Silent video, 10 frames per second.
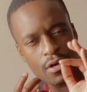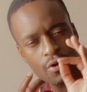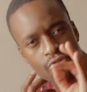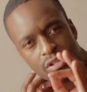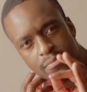you a
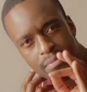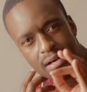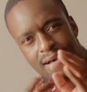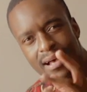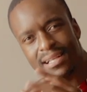
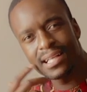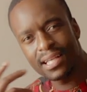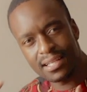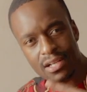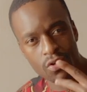crisper,
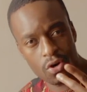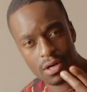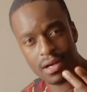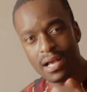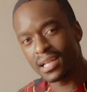cleaner
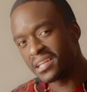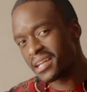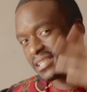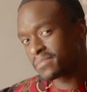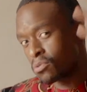look,
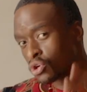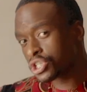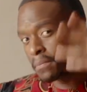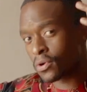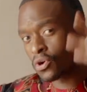less
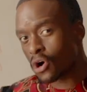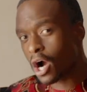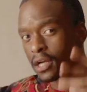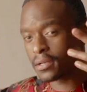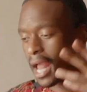motion blur
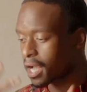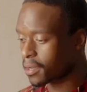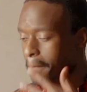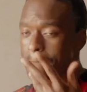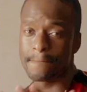on
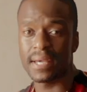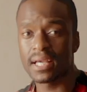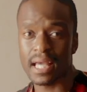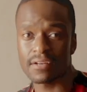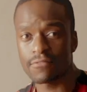like
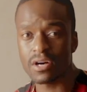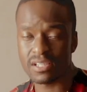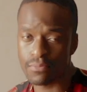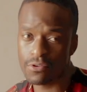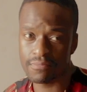big and
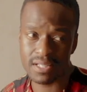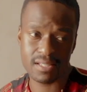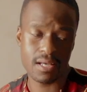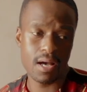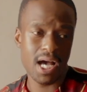fast
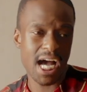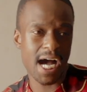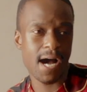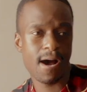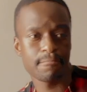movements.
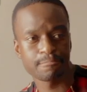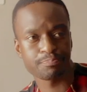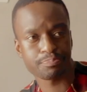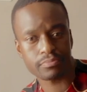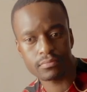
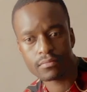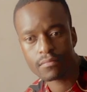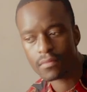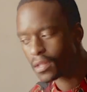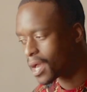
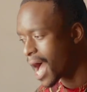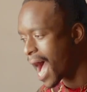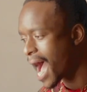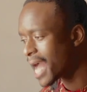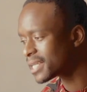
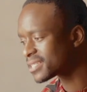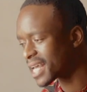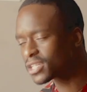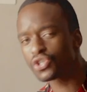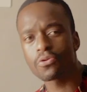I
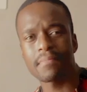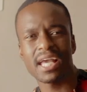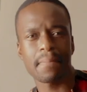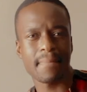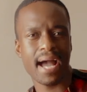tend to
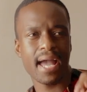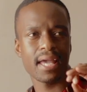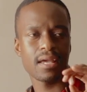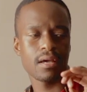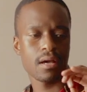make
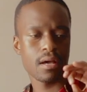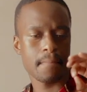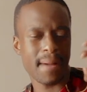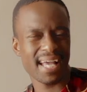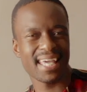my
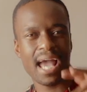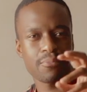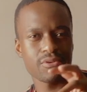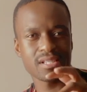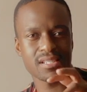
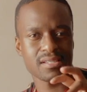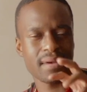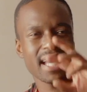colors